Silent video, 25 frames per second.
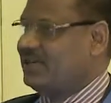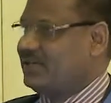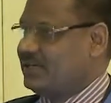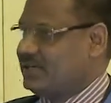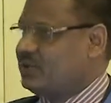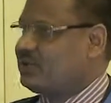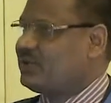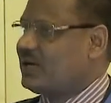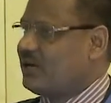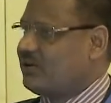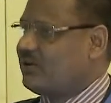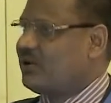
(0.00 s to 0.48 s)

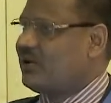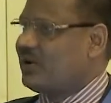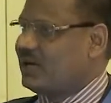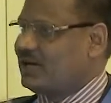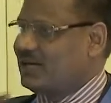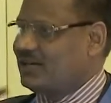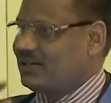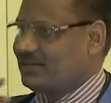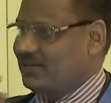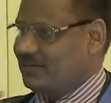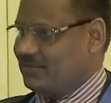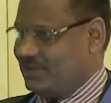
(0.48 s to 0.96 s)
You would
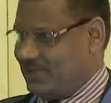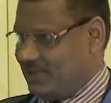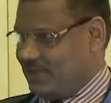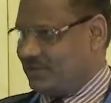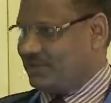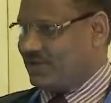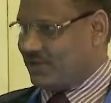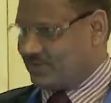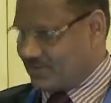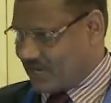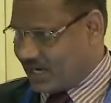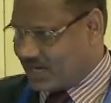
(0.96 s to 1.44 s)

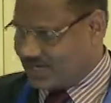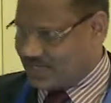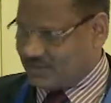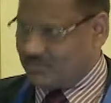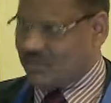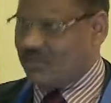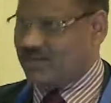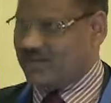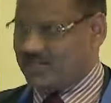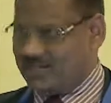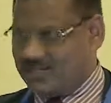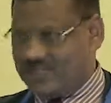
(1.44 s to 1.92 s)
have talked
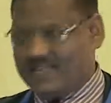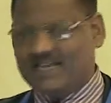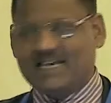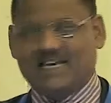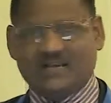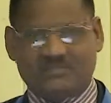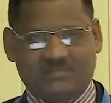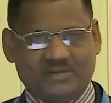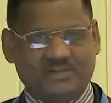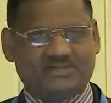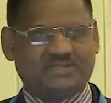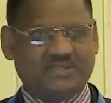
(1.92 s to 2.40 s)
about an
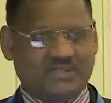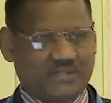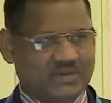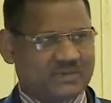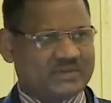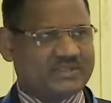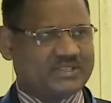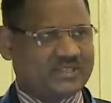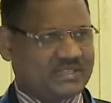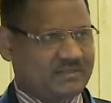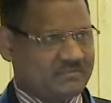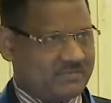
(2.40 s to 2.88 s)
ERP
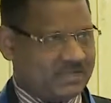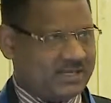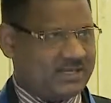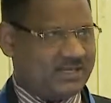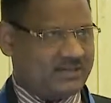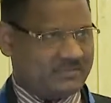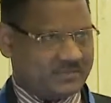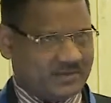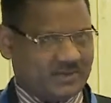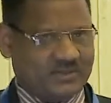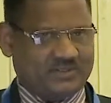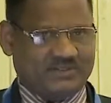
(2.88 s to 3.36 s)
solution, but
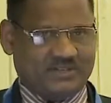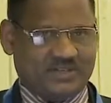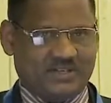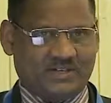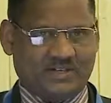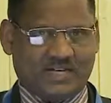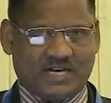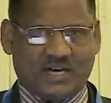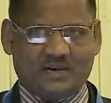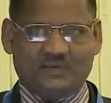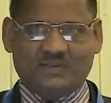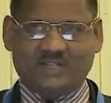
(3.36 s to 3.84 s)
of course
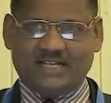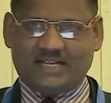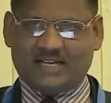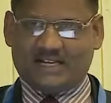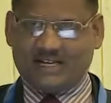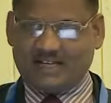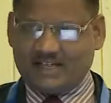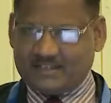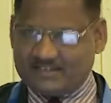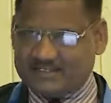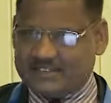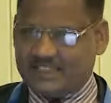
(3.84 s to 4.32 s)
now
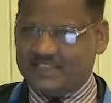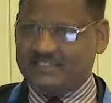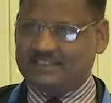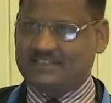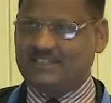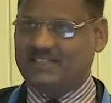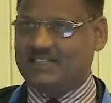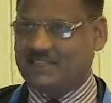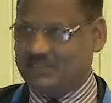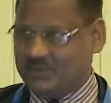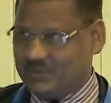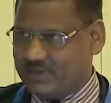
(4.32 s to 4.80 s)
there are
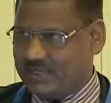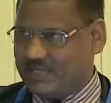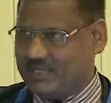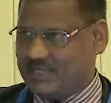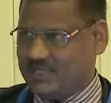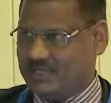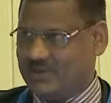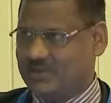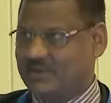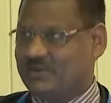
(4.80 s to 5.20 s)
extensions to it.